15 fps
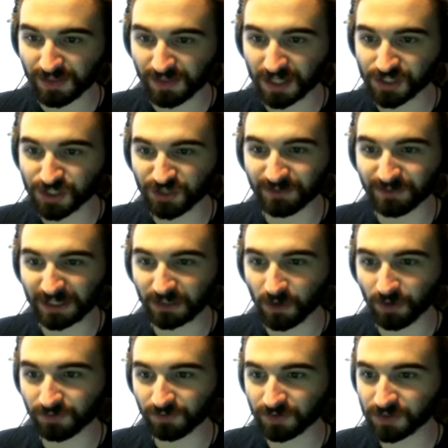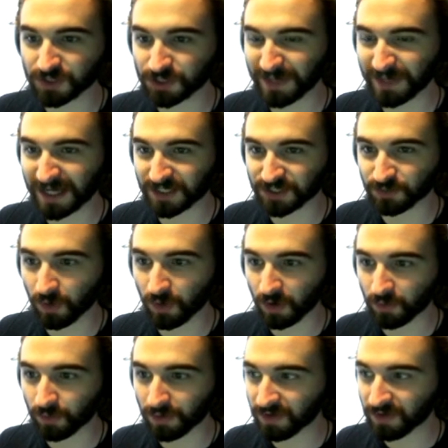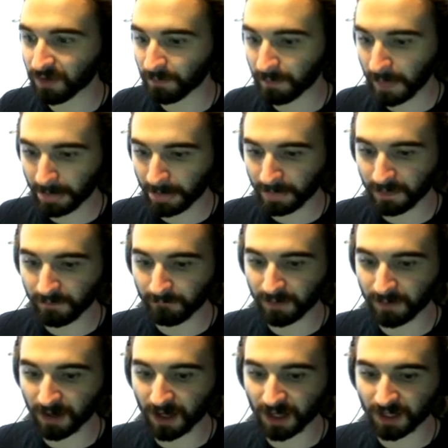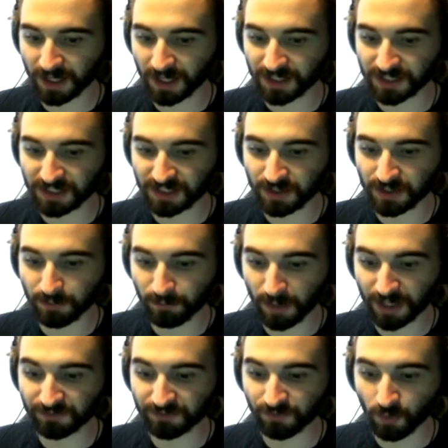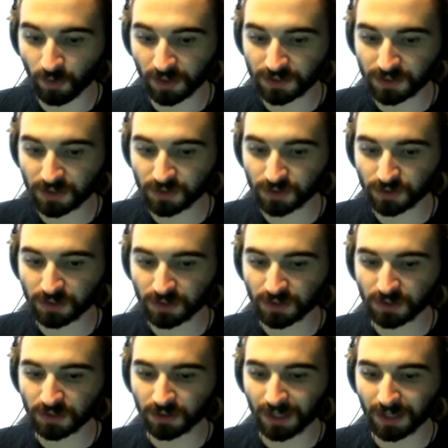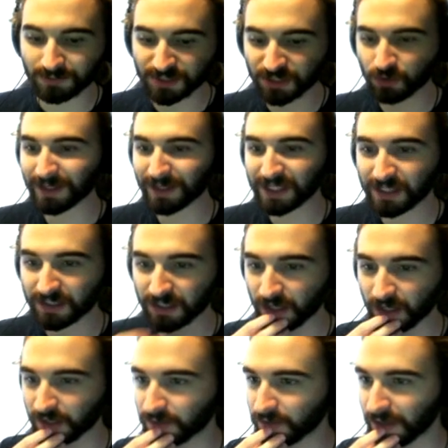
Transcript: then that should give me a lot of space to work with. But I need the money for it. I'm still making